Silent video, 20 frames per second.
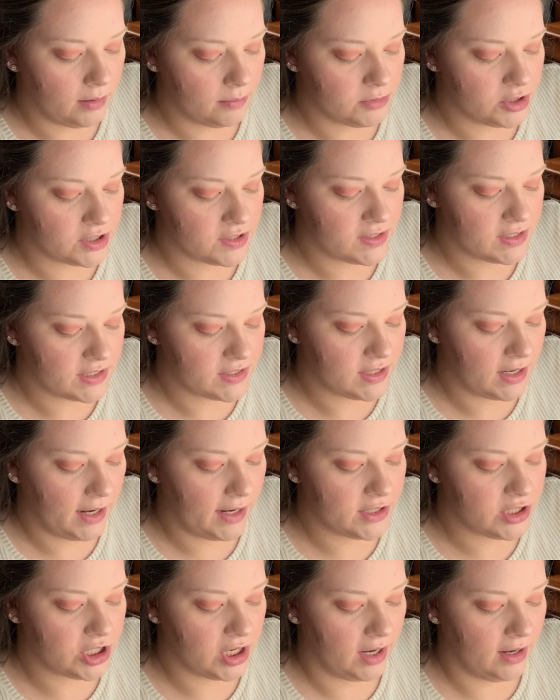Just to
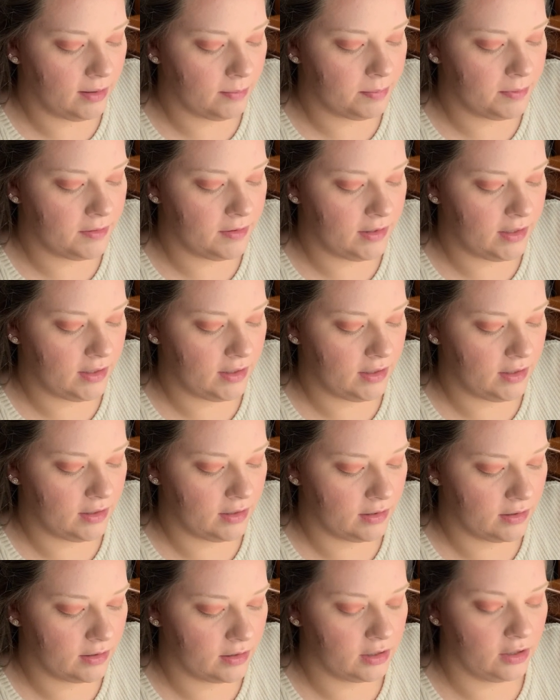touch up
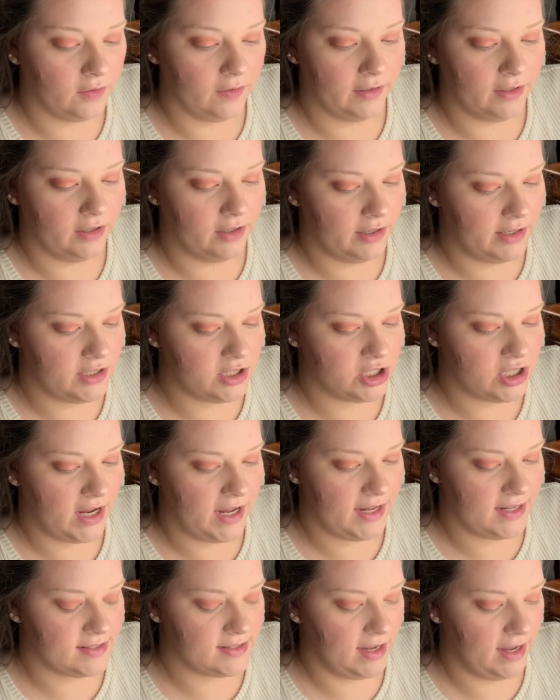the glittery
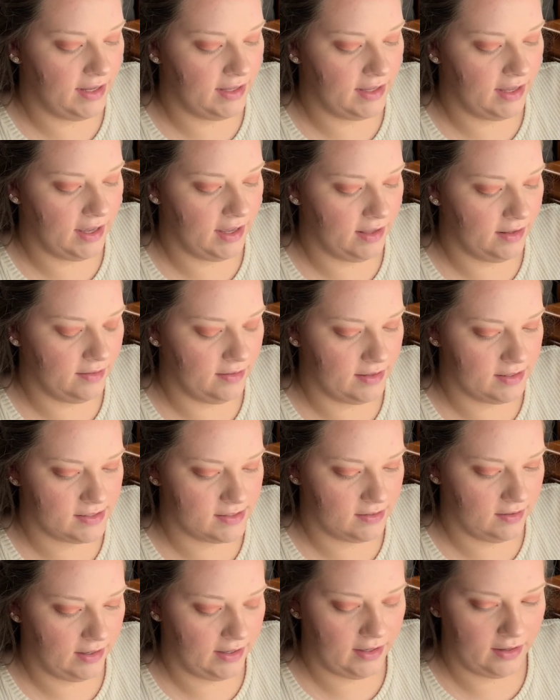shades, I get
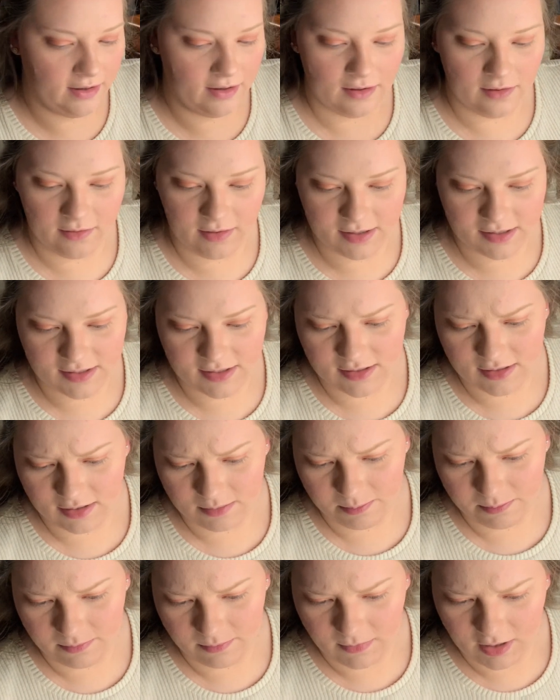this I
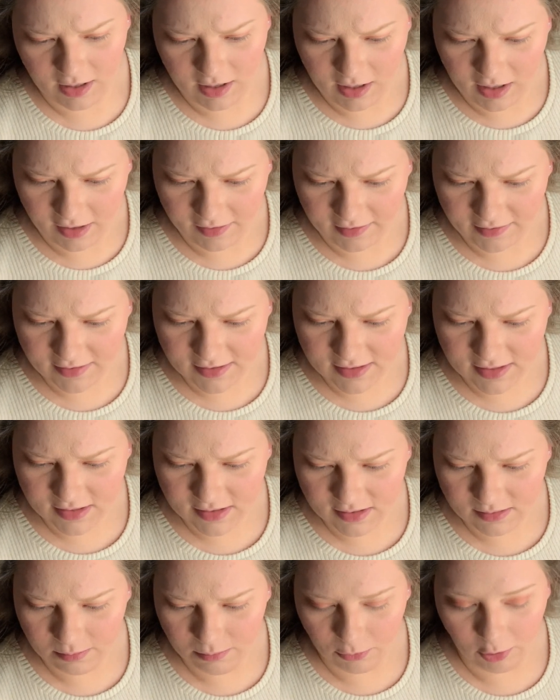think this
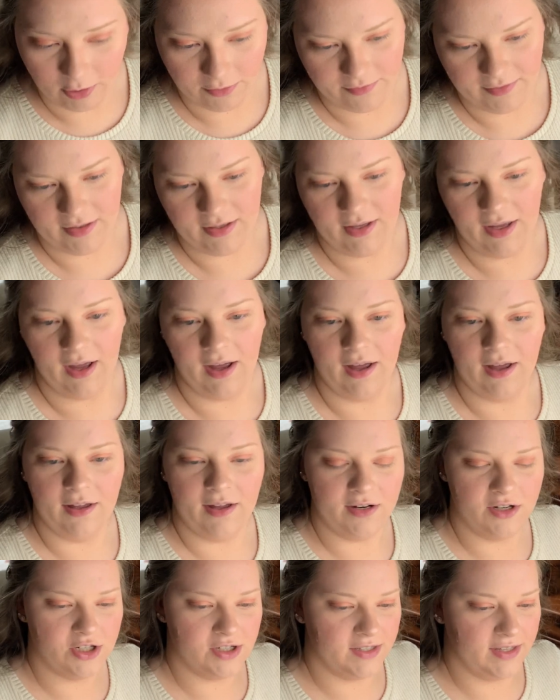is Morphe, yeah.
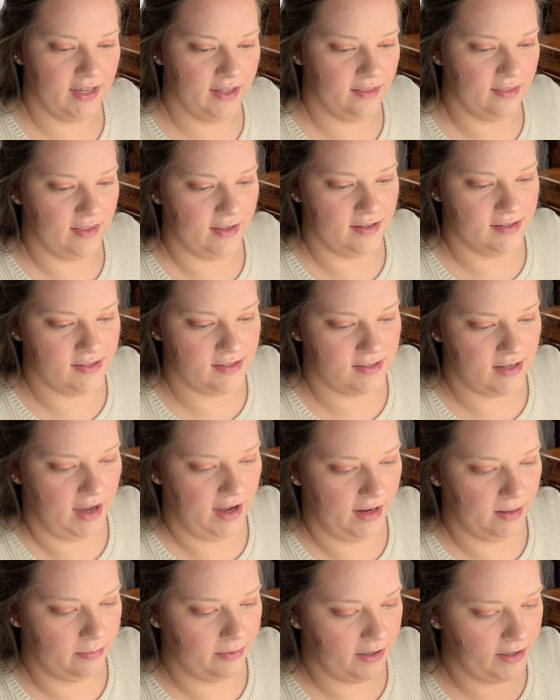I just get this
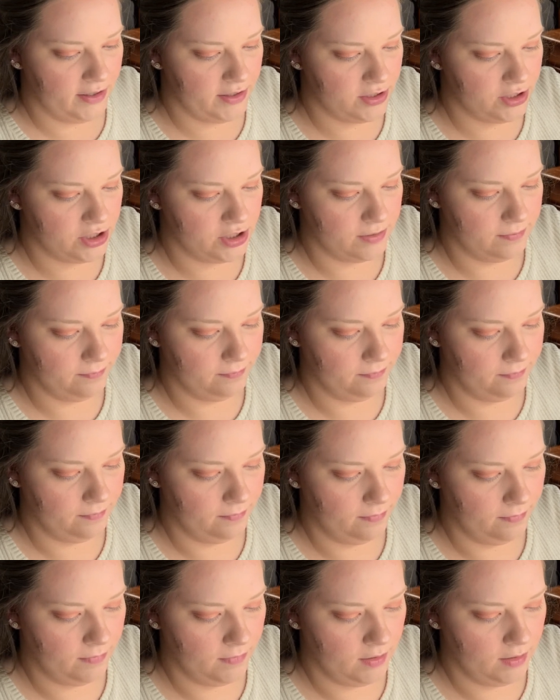eye brush
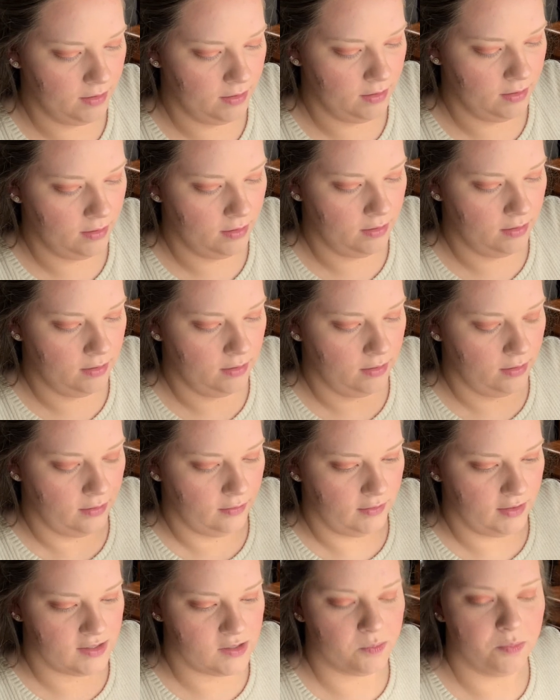
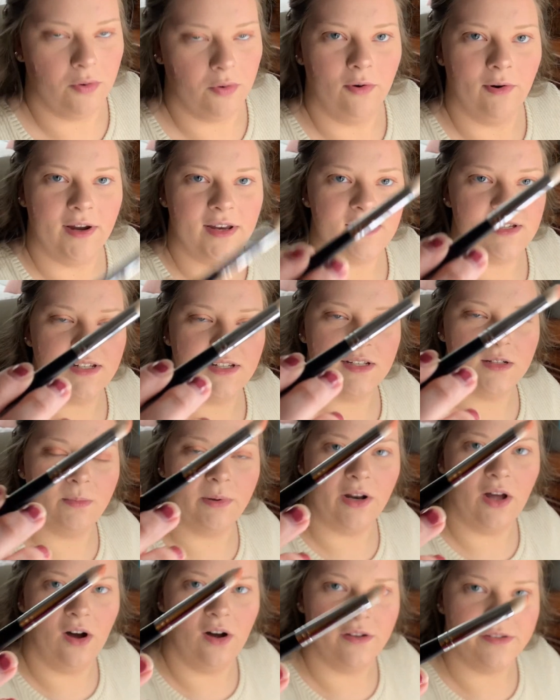that's pointed but
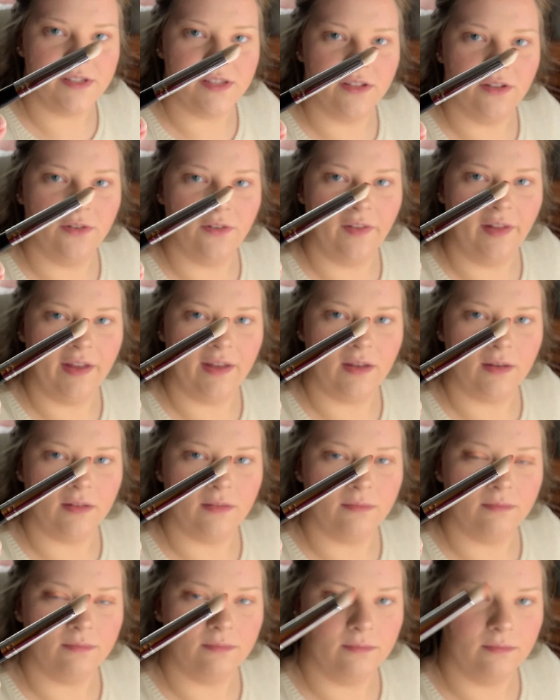also like
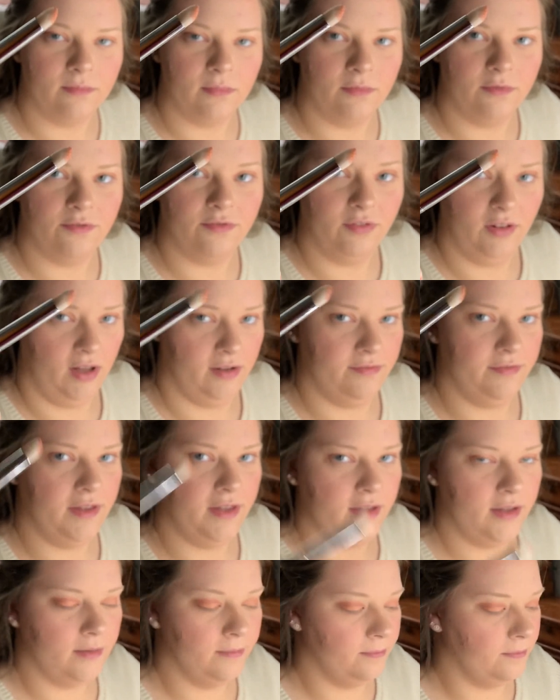
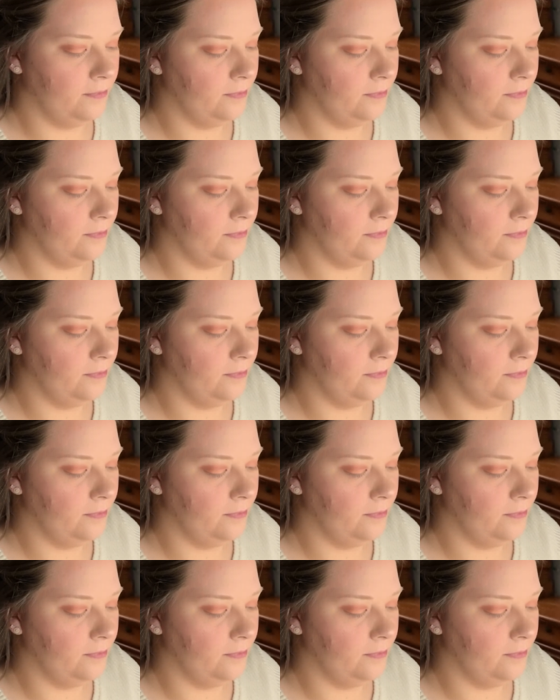fluffy.